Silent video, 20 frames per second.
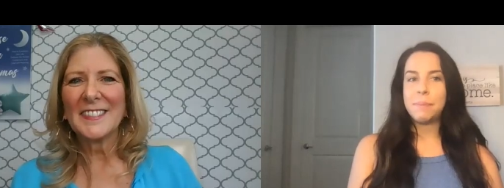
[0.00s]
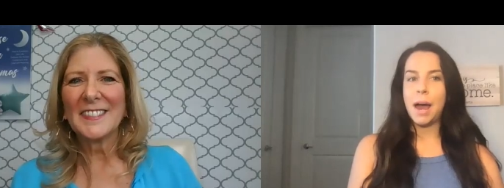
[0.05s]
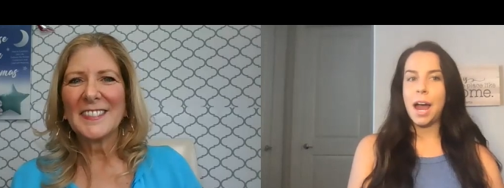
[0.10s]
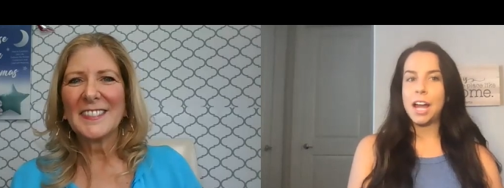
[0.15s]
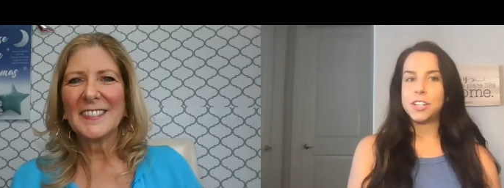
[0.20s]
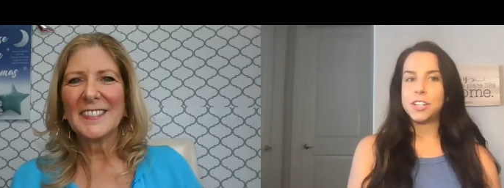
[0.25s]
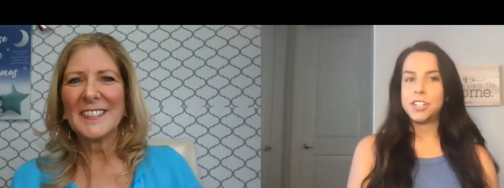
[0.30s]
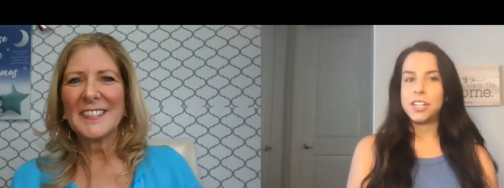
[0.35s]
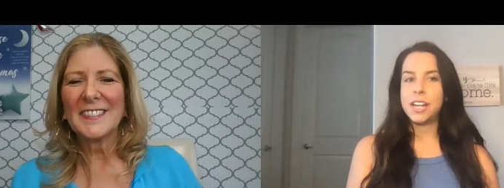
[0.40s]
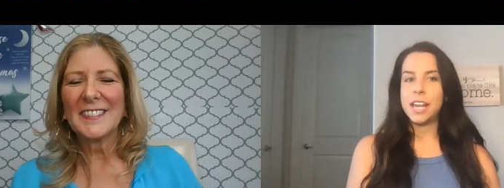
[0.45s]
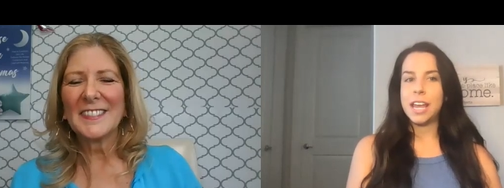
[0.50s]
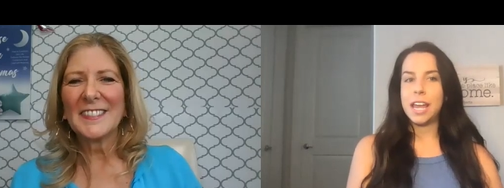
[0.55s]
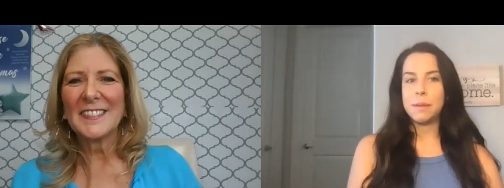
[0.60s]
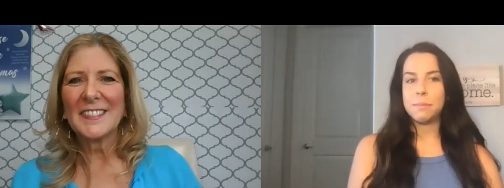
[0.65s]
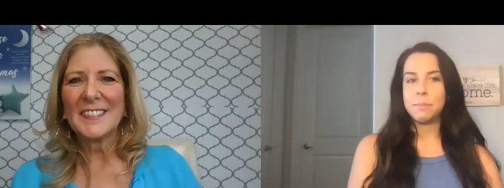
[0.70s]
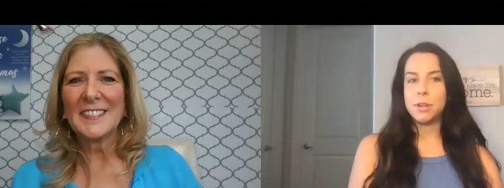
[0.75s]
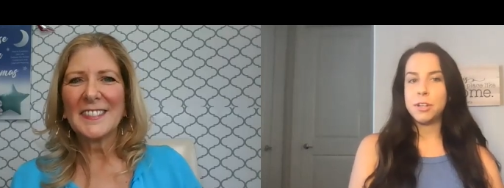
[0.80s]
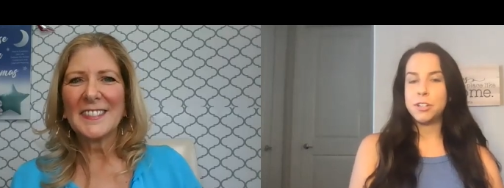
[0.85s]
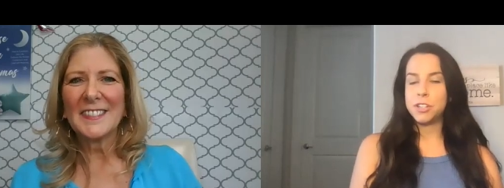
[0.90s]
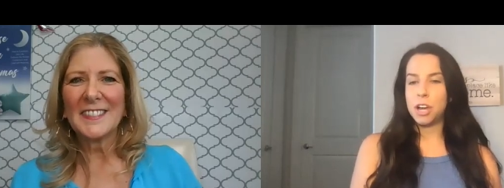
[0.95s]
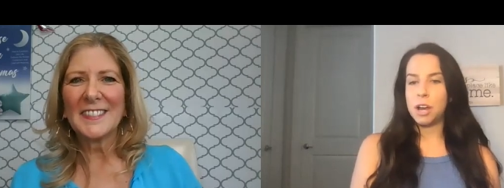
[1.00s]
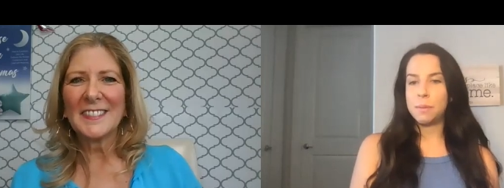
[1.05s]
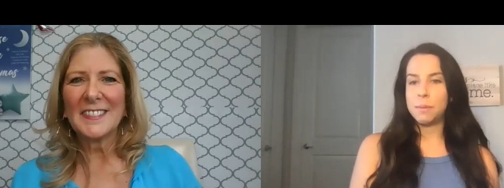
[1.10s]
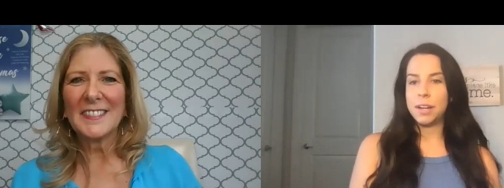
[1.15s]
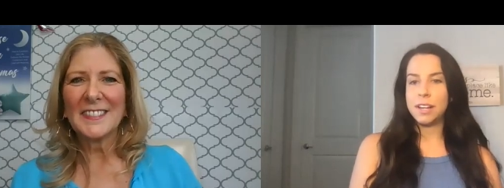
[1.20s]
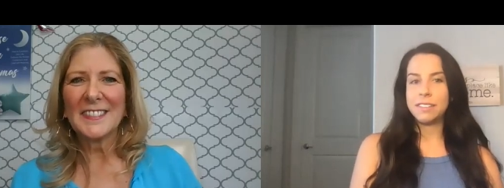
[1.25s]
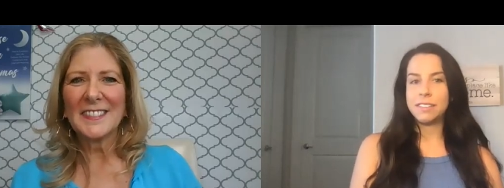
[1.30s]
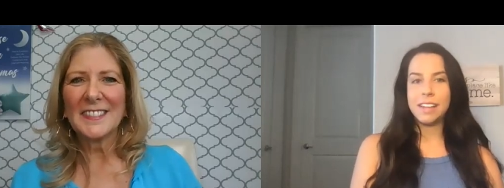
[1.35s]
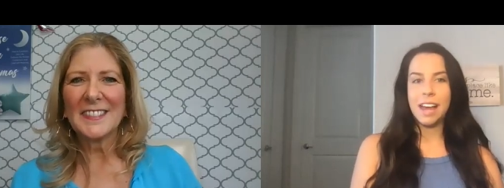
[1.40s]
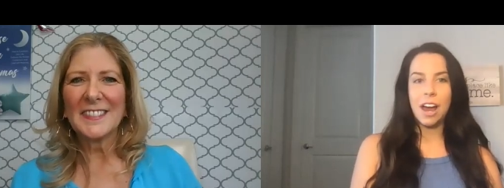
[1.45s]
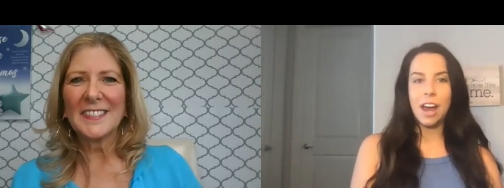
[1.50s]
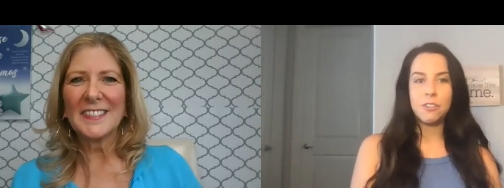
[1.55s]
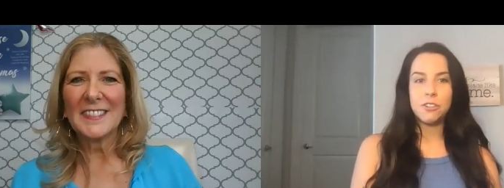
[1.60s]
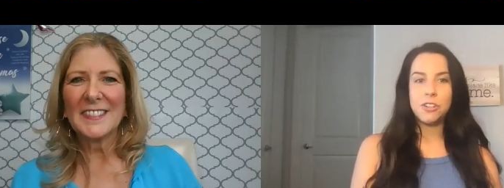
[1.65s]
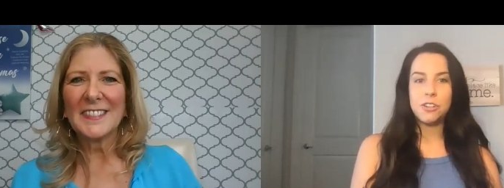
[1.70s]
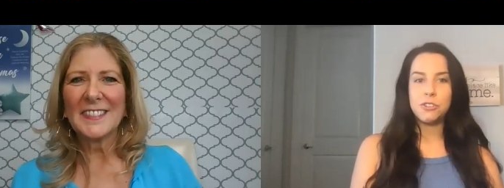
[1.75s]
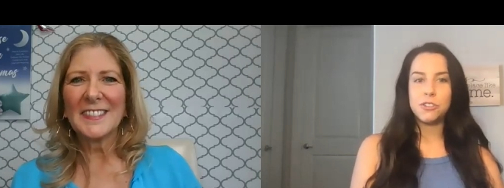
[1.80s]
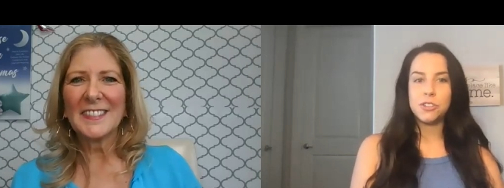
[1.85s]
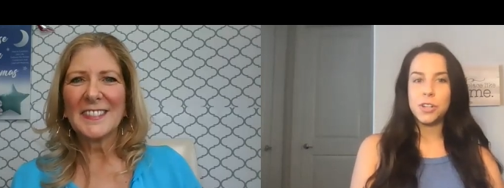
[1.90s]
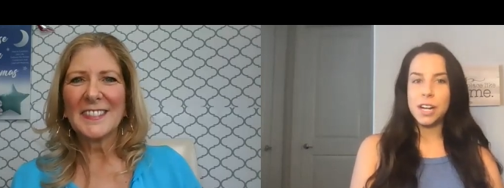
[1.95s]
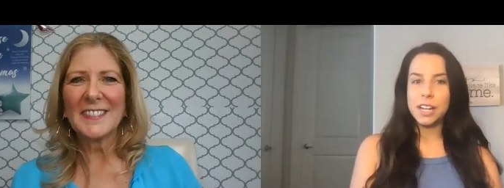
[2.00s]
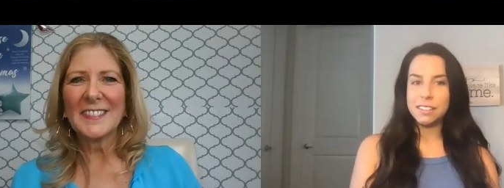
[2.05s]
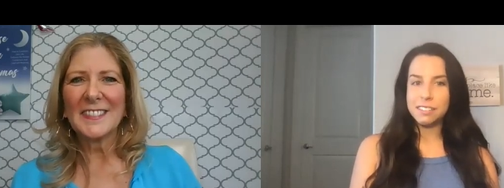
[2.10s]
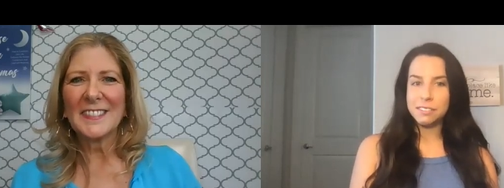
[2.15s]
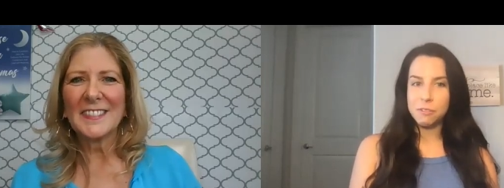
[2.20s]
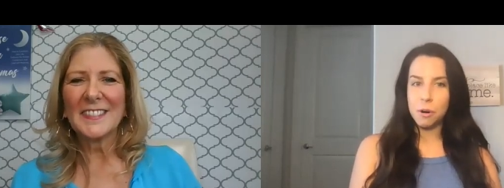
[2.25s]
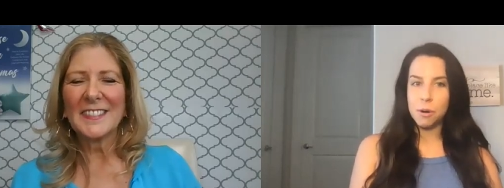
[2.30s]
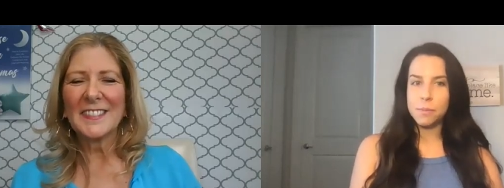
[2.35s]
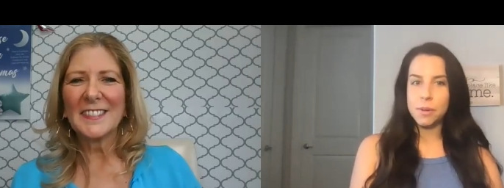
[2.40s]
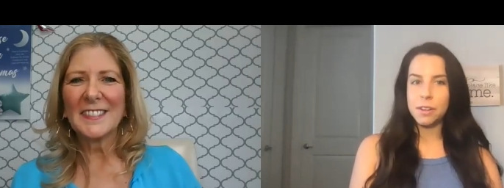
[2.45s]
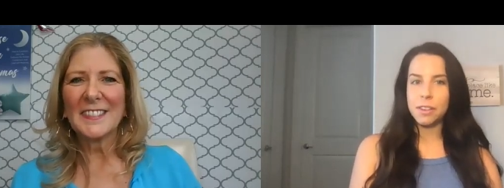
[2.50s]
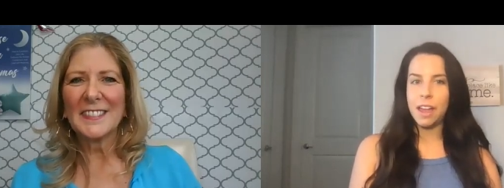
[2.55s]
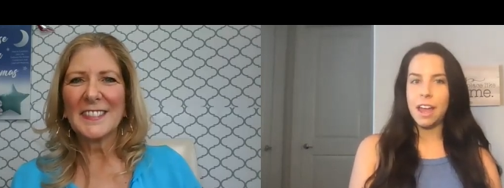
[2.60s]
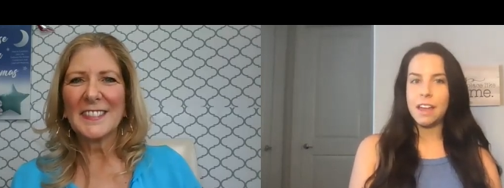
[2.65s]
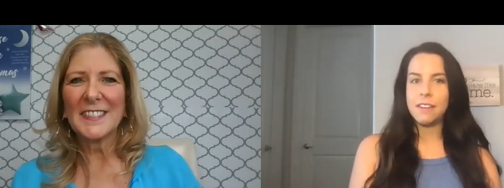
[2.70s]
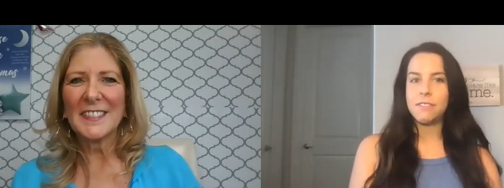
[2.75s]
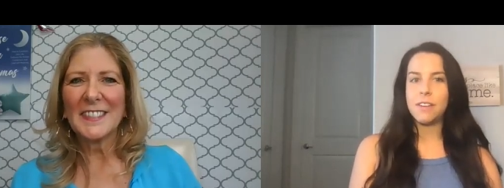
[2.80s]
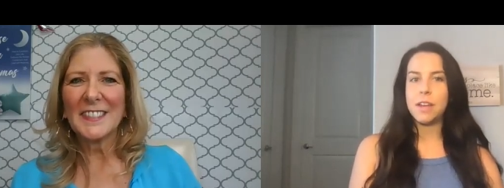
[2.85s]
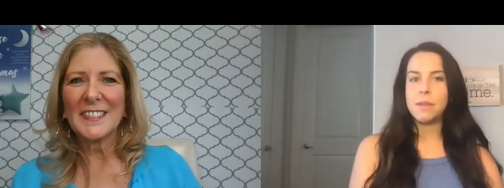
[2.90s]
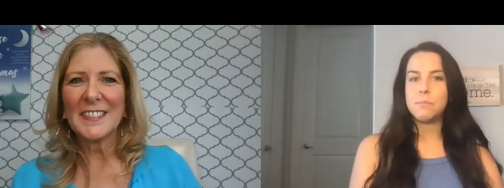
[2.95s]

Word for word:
Speaker 1: Passion, and Pajamas: How to Transform Your Life,